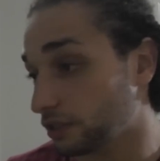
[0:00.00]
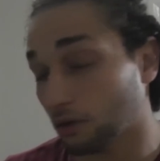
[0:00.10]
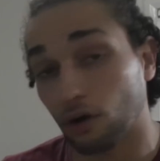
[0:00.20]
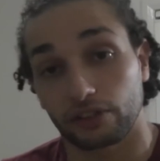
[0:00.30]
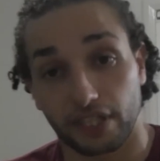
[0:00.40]
It's
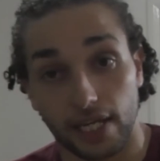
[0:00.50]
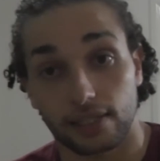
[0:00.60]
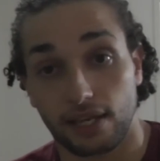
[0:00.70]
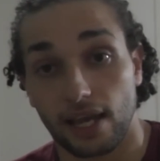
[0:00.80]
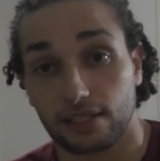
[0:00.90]
not on
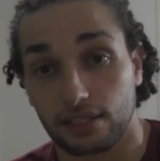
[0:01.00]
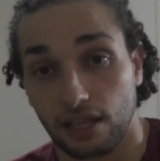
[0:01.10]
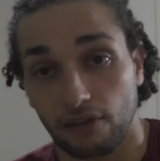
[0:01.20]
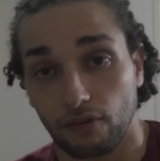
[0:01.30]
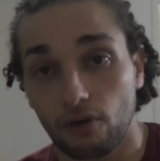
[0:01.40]
Nate Diaz
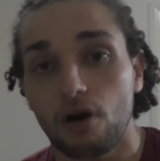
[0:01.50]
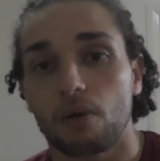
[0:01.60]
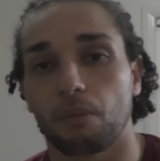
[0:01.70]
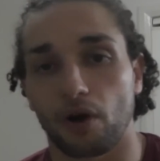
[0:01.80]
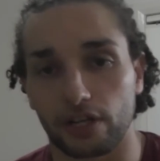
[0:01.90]

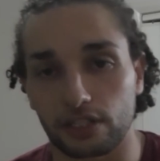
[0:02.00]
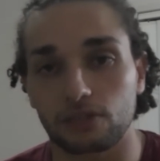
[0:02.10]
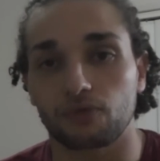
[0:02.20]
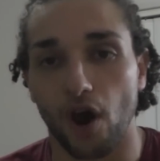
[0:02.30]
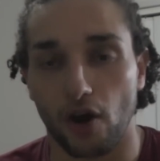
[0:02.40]
level, but
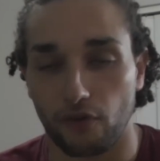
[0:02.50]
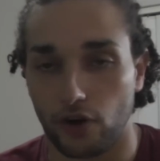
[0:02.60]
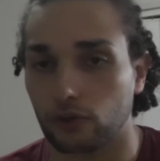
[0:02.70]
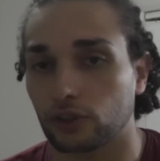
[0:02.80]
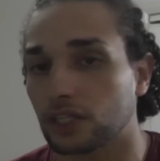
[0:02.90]
it's very,
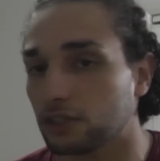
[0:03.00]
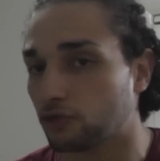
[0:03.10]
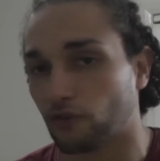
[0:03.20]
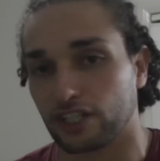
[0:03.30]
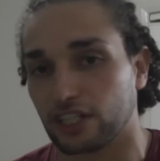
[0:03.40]
very good. And
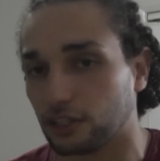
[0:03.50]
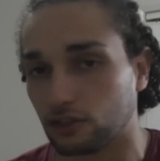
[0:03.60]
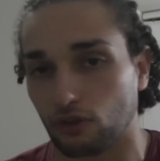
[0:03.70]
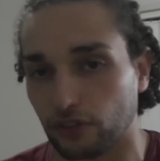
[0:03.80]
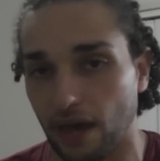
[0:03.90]
his wrestling
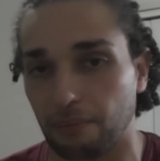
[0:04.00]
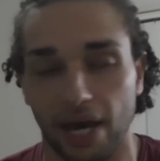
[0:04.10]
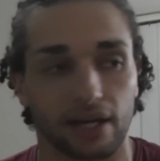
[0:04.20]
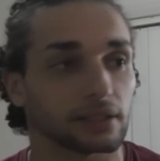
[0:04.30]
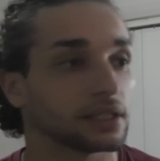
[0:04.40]
is not that
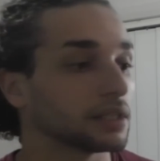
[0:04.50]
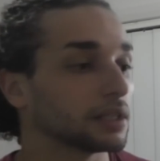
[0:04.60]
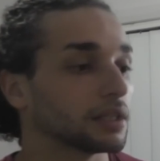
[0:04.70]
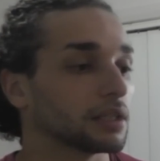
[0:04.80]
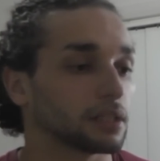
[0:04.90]
bad
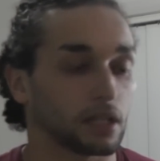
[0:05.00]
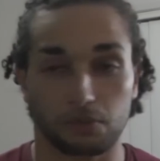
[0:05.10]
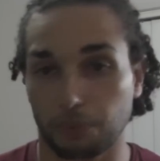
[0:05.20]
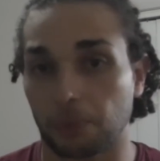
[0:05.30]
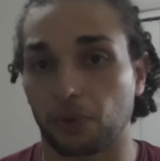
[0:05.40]

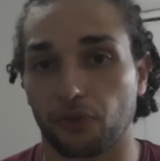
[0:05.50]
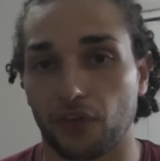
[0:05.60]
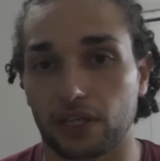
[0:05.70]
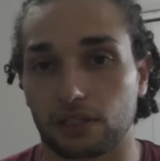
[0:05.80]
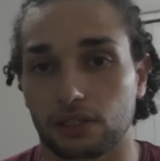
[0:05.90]
as people
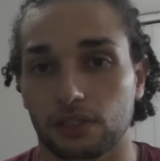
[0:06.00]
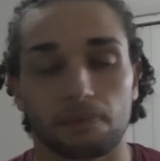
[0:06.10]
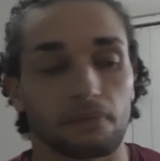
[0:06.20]
think.